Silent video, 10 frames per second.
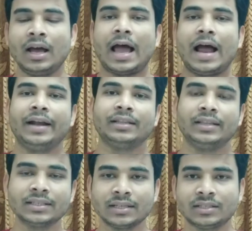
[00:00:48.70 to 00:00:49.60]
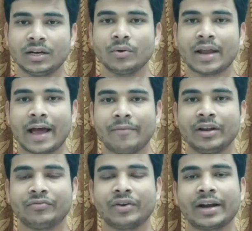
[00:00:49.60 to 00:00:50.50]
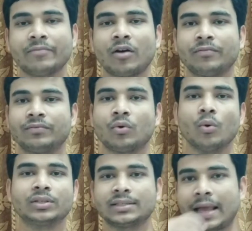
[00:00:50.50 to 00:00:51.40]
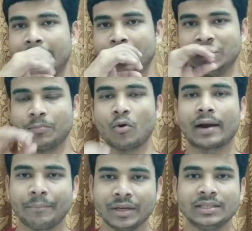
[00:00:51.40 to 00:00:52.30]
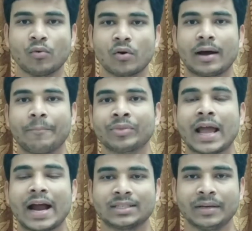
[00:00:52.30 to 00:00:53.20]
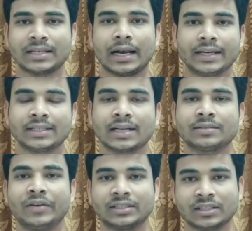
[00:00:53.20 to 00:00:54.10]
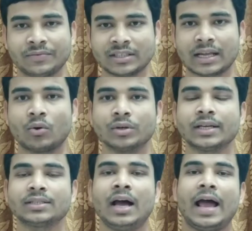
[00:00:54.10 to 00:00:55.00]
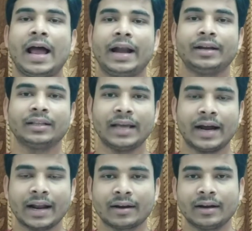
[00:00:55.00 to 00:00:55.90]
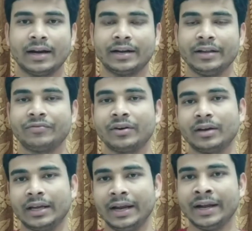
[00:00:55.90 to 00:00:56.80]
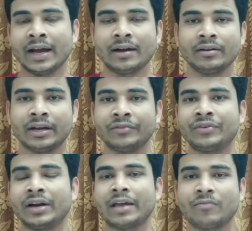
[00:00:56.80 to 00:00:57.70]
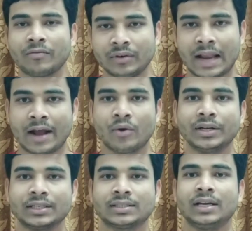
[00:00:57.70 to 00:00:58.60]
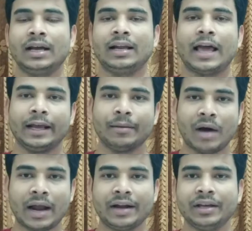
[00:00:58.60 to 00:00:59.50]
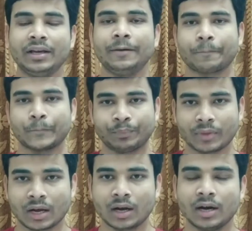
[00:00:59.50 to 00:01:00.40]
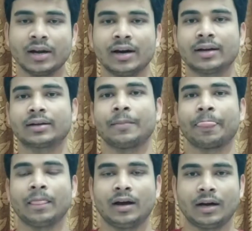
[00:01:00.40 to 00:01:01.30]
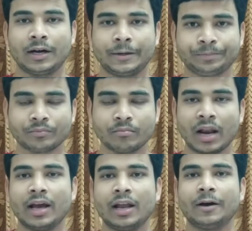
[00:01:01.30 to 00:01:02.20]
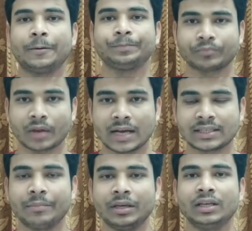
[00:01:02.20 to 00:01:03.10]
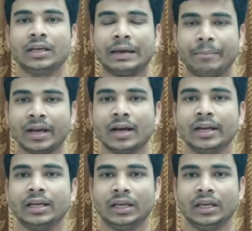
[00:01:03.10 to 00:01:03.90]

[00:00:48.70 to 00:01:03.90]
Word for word: and this institute have different type of courses like U G program, P G program and special lectures, special courses, and there are uh, different uh, Indian different type of languages like Marathi, Kannada, uh, Malayalam, Assami, Bengali,